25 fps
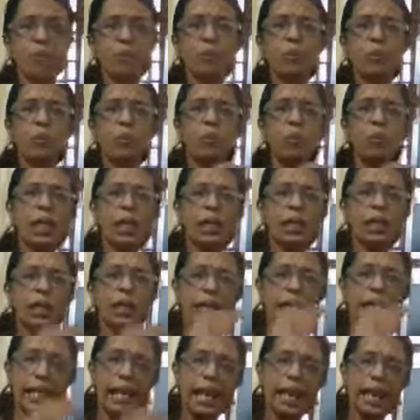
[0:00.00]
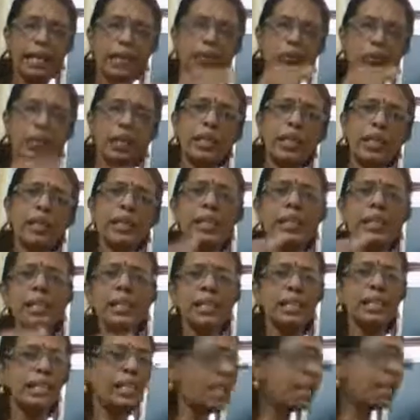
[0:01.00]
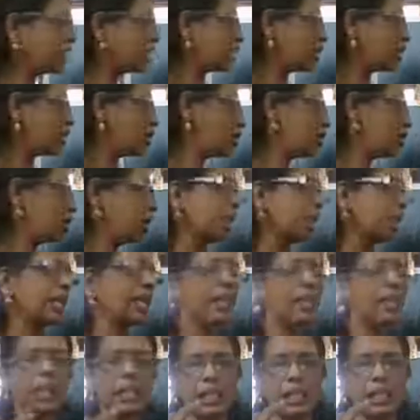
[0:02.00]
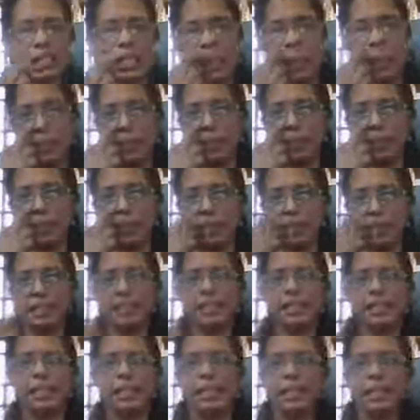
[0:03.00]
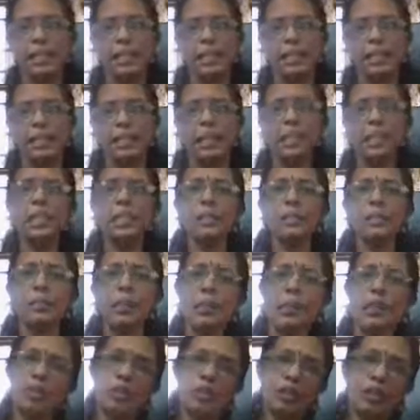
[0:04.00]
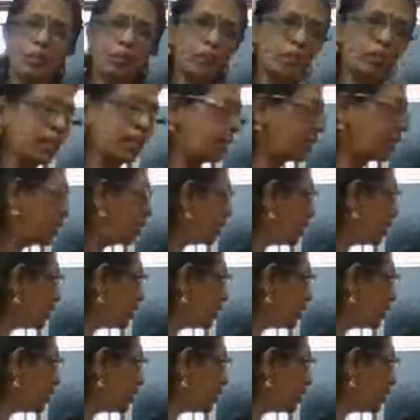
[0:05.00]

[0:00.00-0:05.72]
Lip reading: The blue color gradually change into greenish appearance. That is because of the